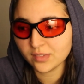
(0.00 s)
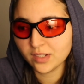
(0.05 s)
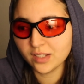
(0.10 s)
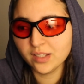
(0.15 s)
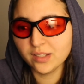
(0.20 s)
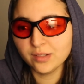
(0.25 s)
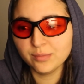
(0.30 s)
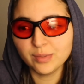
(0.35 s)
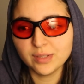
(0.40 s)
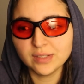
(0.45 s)

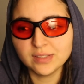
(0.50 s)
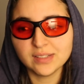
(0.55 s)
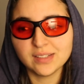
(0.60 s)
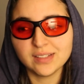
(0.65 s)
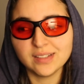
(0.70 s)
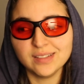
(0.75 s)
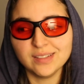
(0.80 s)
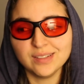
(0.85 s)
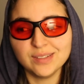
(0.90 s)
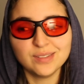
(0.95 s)
and
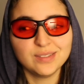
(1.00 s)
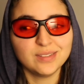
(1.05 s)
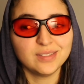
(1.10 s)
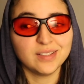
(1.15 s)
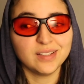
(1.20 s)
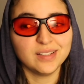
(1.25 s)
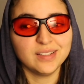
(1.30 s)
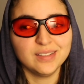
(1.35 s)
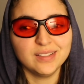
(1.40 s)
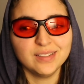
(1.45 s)
basically
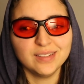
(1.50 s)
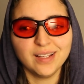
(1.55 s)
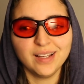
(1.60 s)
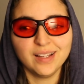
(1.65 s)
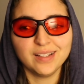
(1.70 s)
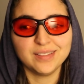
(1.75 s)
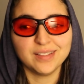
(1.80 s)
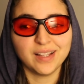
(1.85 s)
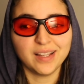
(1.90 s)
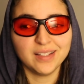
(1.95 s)
day
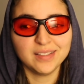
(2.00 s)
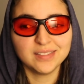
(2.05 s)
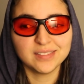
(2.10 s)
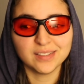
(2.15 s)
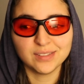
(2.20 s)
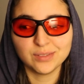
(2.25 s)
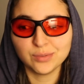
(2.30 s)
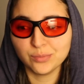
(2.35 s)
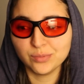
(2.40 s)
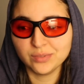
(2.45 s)
and
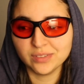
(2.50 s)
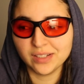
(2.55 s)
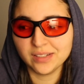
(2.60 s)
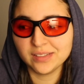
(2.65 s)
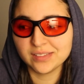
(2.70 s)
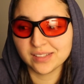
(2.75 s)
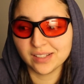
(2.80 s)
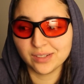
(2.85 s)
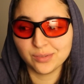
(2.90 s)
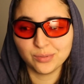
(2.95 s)

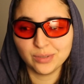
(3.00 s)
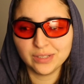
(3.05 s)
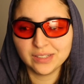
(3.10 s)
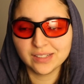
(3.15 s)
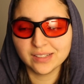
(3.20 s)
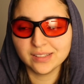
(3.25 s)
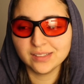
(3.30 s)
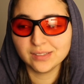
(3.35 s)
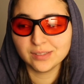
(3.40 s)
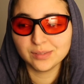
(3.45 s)
nights and
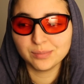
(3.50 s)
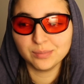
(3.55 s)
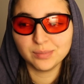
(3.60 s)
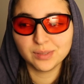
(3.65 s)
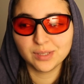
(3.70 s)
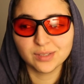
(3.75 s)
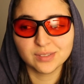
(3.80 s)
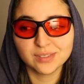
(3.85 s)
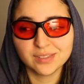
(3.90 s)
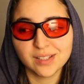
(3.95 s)
weekends,
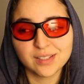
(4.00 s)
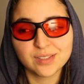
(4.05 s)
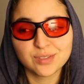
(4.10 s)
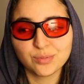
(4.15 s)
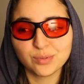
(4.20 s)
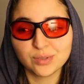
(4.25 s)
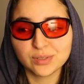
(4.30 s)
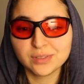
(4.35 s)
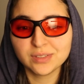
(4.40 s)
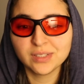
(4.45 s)
because that
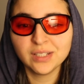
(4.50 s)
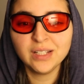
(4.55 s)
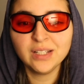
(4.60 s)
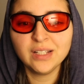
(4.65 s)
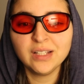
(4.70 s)
was